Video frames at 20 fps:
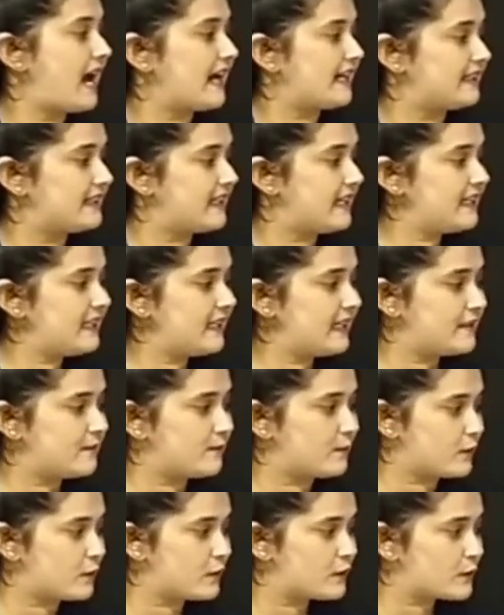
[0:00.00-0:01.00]
and then
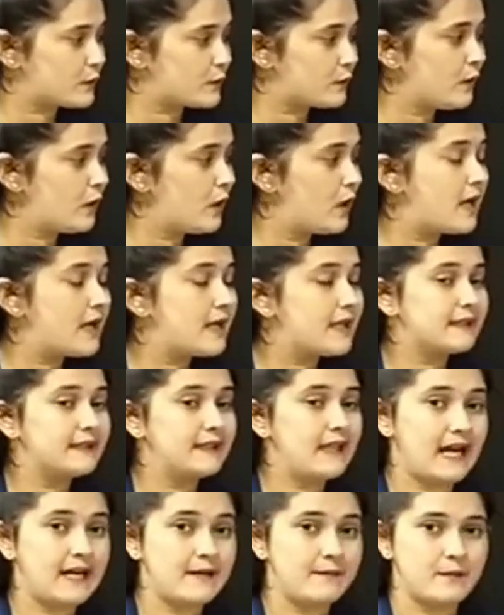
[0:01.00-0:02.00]
it moves to
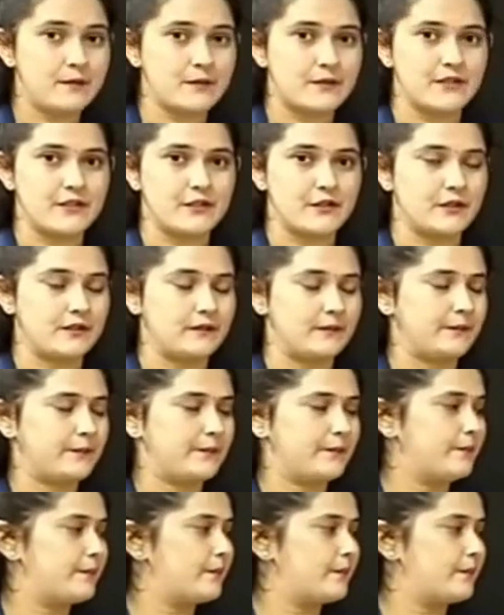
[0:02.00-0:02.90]
that position.